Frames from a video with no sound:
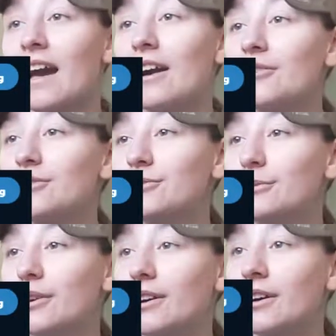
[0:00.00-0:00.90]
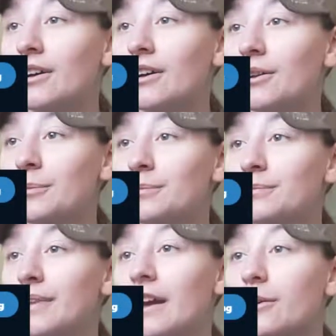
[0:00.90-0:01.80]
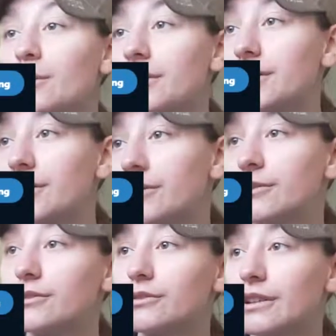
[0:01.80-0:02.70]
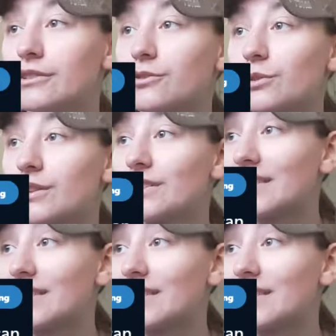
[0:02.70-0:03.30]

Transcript: how are you enjoying your